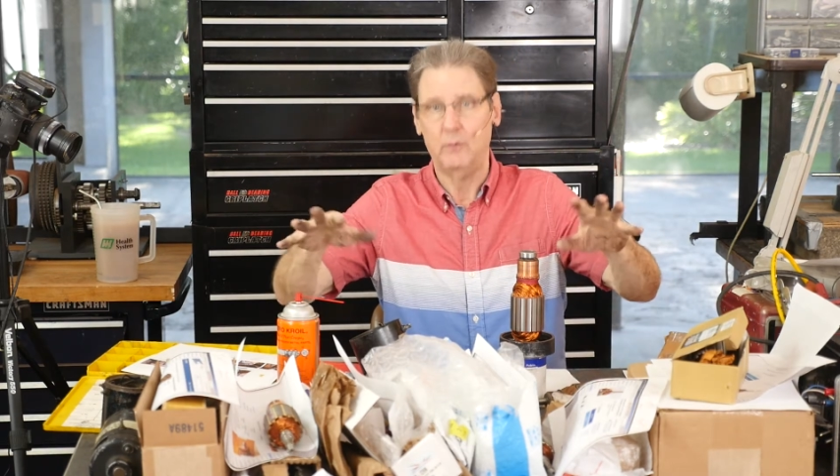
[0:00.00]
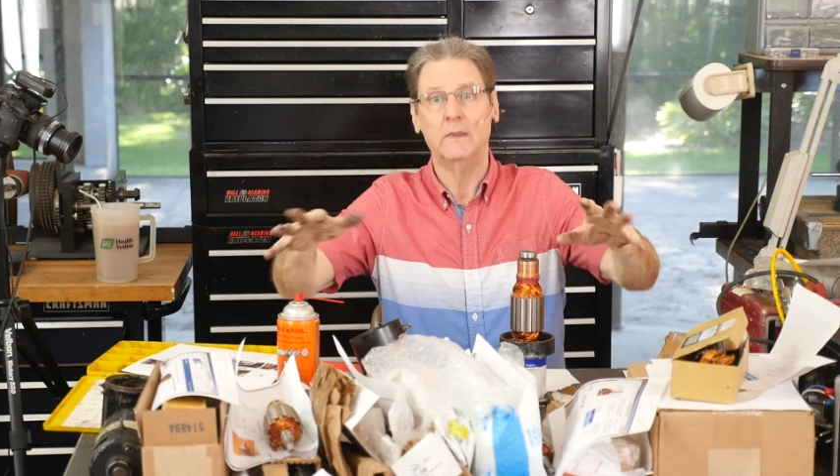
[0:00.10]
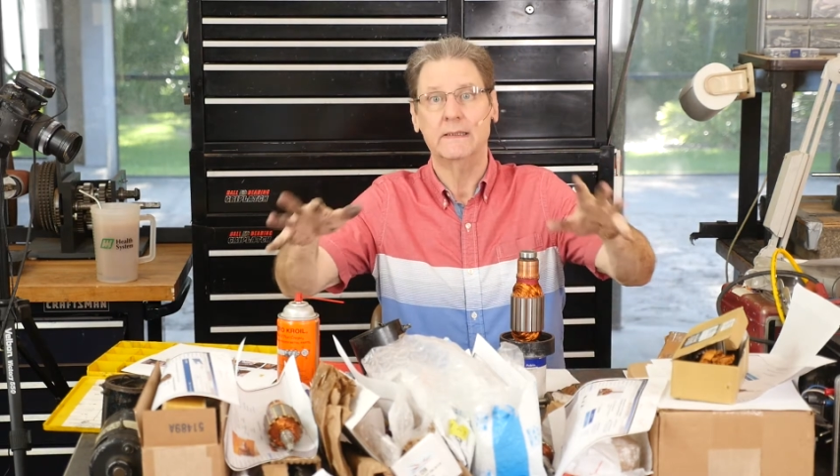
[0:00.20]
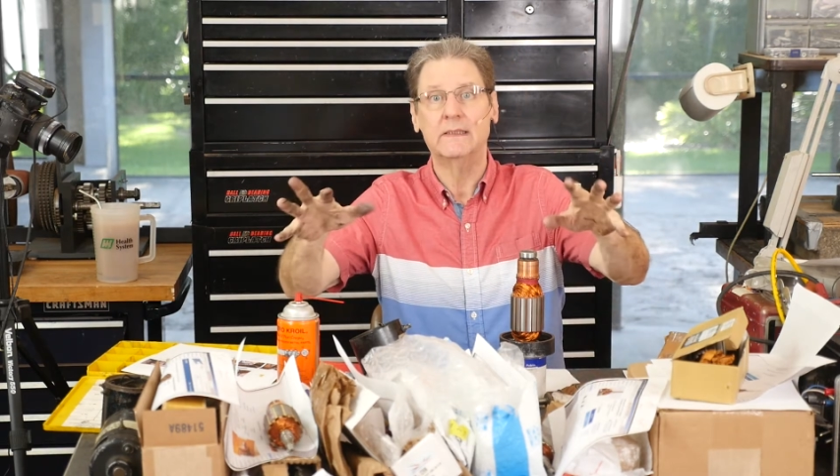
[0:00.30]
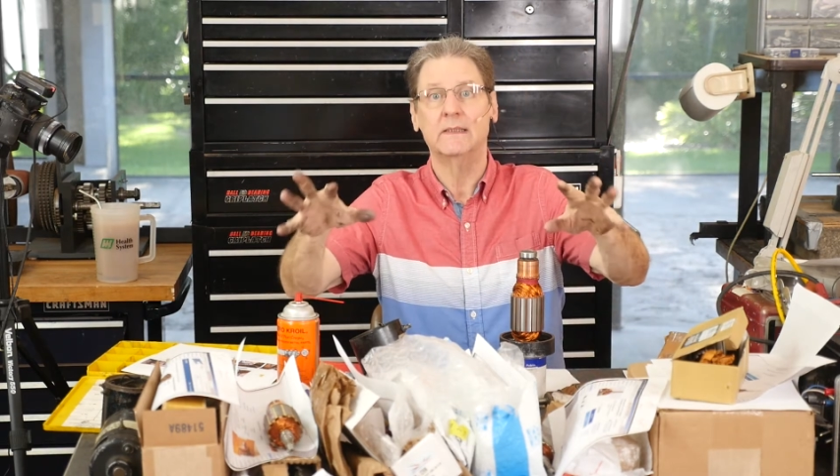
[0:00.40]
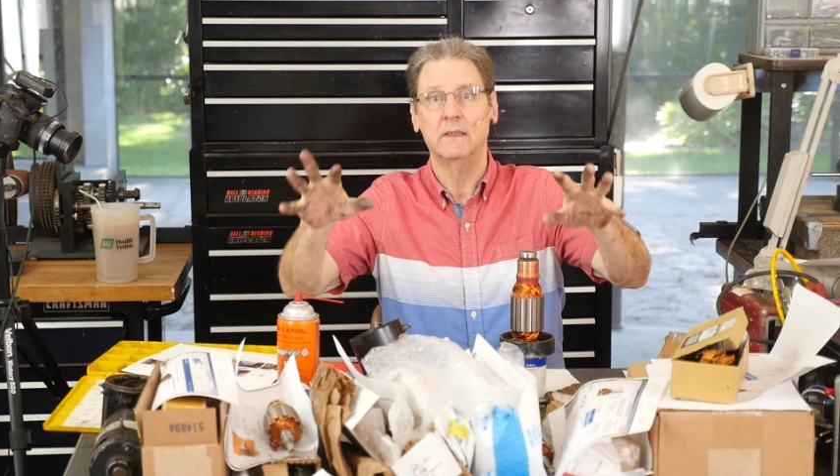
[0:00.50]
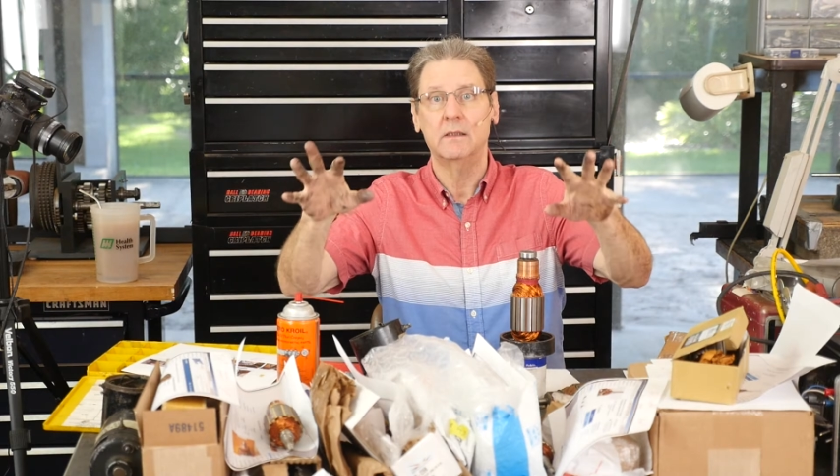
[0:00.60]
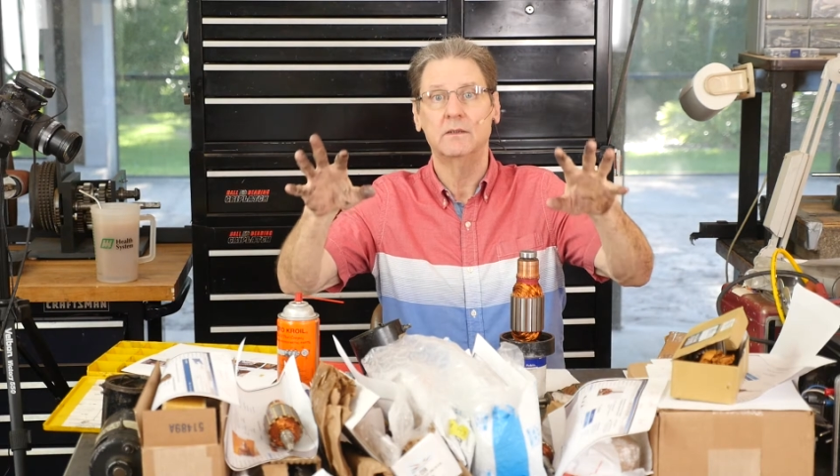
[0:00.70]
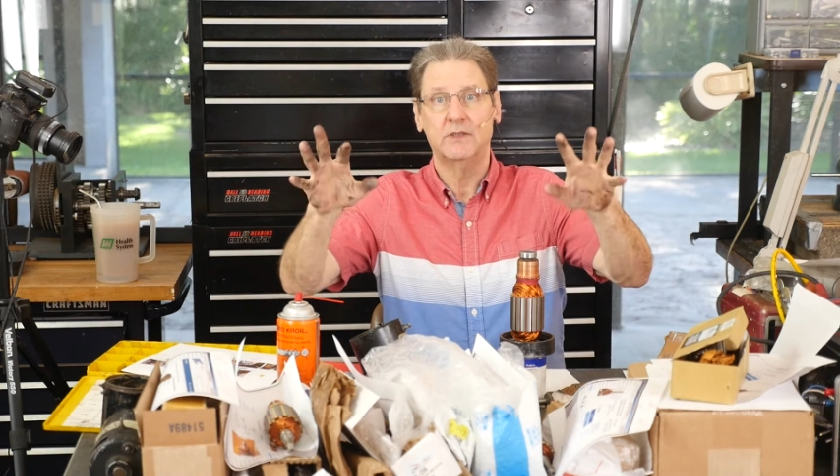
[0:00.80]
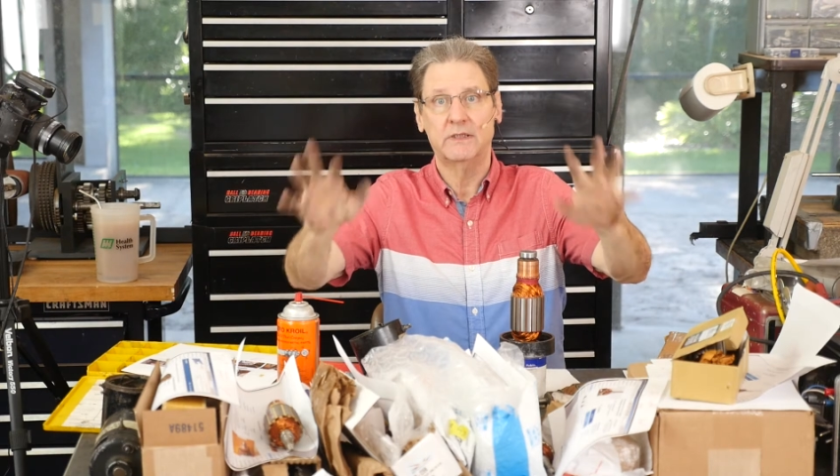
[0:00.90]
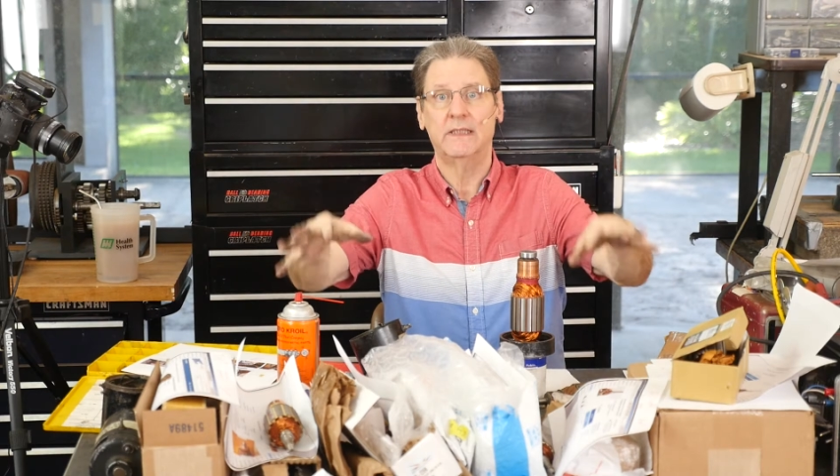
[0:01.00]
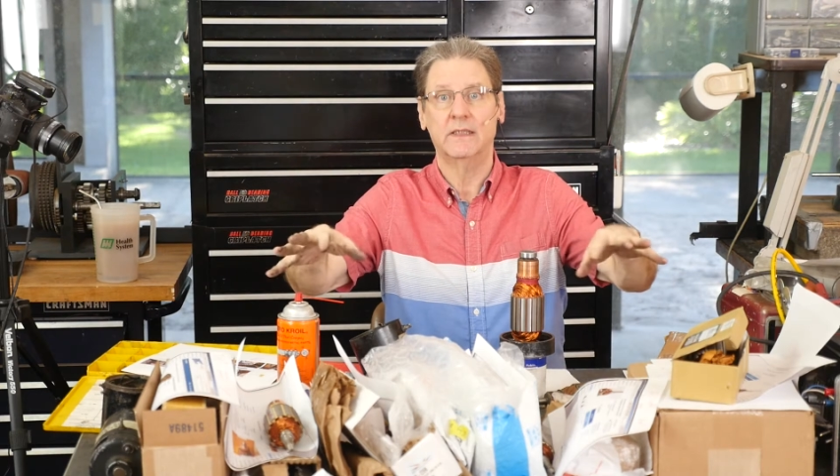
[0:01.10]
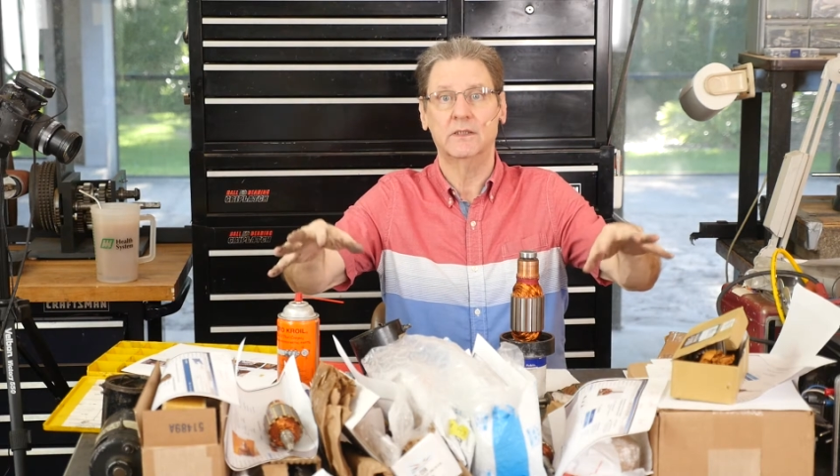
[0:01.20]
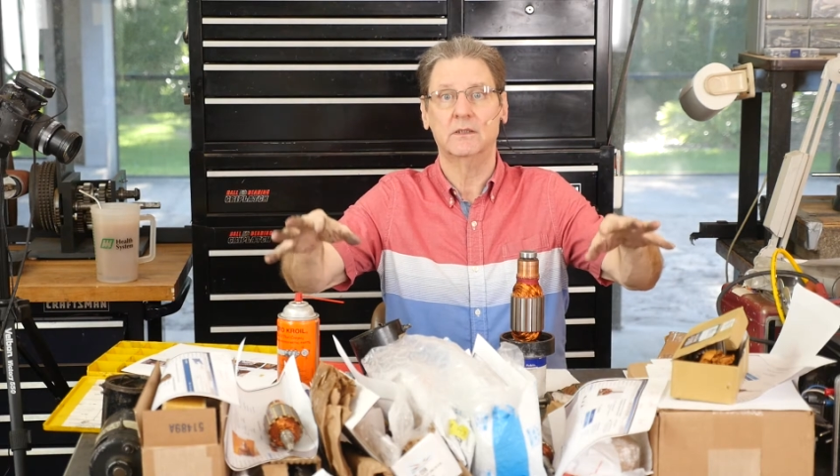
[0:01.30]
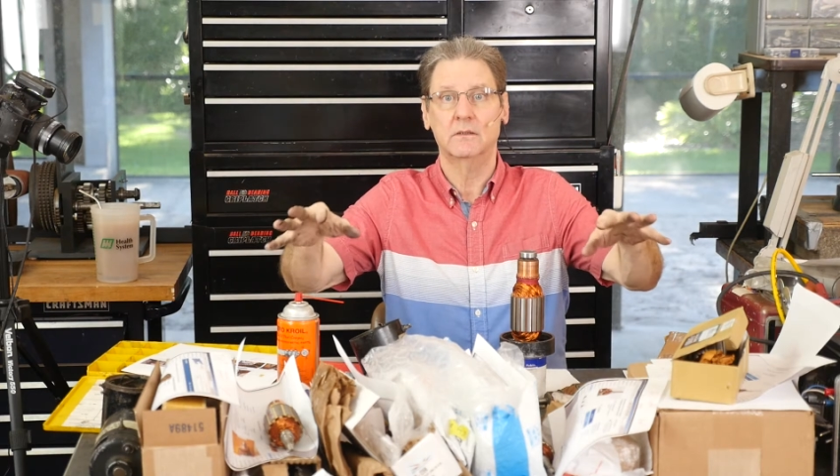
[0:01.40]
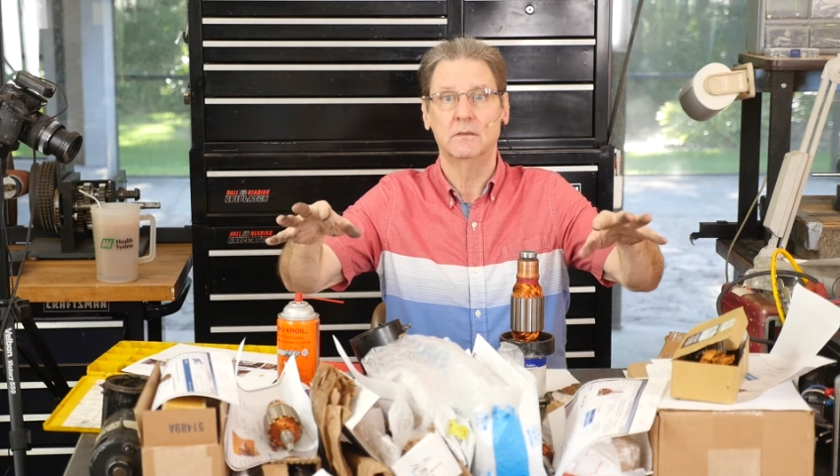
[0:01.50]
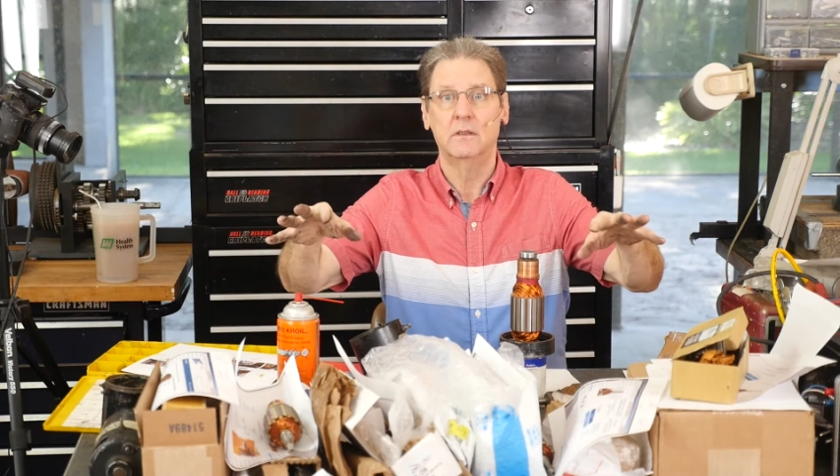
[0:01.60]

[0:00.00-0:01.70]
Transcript: We'll get to the 6